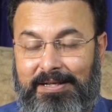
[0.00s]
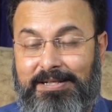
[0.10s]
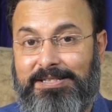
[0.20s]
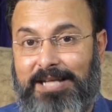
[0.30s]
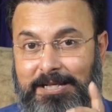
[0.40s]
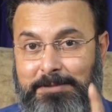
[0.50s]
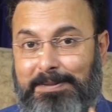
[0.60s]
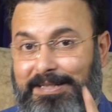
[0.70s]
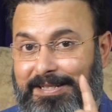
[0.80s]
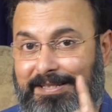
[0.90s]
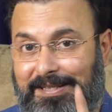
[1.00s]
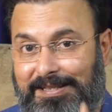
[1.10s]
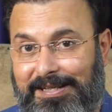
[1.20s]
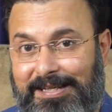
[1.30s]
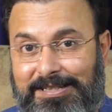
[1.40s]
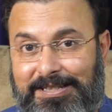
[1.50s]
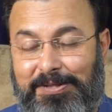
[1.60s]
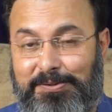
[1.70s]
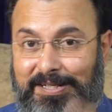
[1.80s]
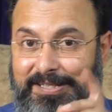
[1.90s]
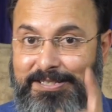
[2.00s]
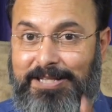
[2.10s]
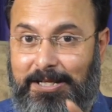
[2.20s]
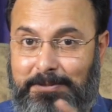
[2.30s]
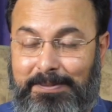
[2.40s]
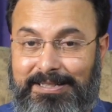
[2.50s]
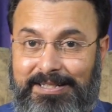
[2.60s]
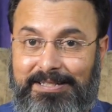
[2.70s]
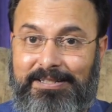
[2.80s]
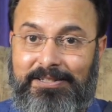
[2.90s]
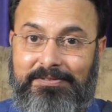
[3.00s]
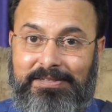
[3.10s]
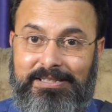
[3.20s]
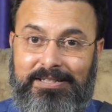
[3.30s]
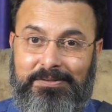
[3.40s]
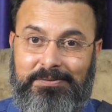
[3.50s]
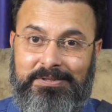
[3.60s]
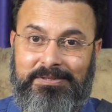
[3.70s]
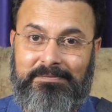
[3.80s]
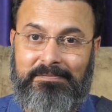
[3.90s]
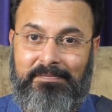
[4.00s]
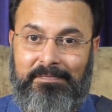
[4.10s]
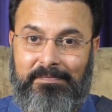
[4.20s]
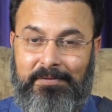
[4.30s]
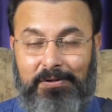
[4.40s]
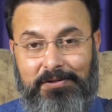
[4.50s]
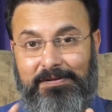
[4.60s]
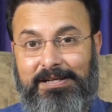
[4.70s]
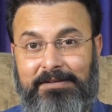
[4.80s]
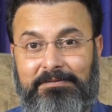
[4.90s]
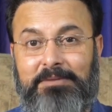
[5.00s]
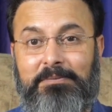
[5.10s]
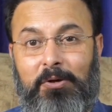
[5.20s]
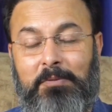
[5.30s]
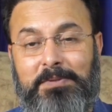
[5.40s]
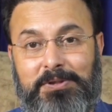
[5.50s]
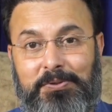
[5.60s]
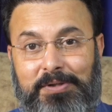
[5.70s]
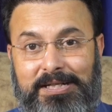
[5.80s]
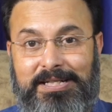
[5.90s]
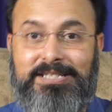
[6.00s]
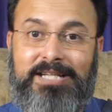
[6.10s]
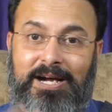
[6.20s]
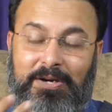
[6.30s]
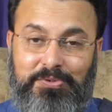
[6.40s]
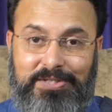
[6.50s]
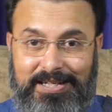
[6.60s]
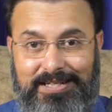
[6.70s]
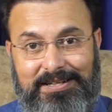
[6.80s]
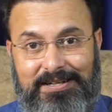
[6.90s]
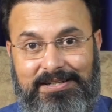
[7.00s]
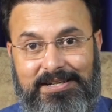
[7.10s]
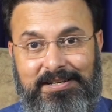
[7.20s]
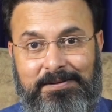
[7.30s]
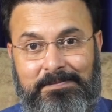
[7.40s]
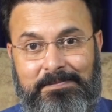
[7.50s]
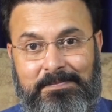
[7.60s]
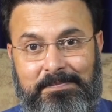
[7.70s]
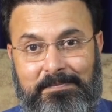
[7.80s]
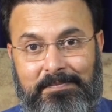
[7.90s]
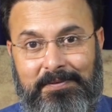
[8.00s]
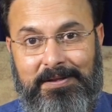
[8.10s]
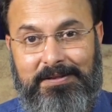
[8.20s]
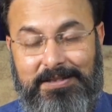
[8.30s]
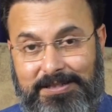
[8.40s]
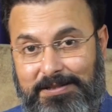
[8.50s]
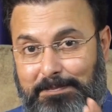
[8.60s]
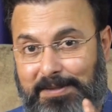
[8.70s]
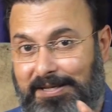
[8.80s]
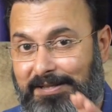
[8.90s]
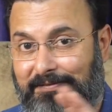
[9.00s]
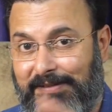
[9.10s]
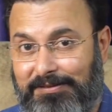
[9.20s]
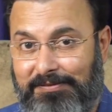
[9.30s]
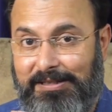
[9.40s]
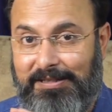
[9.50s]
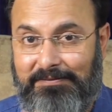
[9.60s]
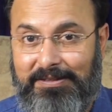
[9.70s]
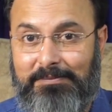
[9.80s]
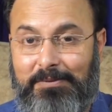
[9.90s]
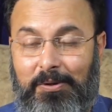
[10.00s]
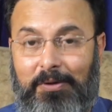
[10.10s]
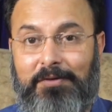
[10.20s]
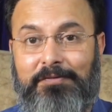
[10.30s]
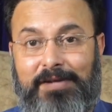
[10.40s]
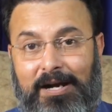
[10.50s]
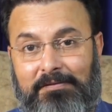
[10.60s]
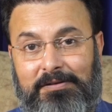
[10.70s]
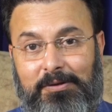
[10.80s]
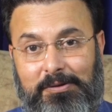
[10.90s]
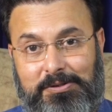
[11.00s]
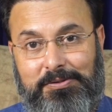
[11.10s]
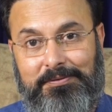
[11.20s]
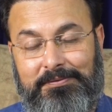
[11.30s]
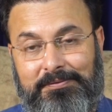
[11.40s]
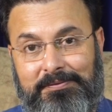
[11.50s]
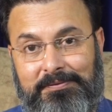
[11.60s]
it is aspecting their ninth house, and it's aspecting their 12th house. So it will give them opportunities outside country. This is a period which will give them a lot of travel also.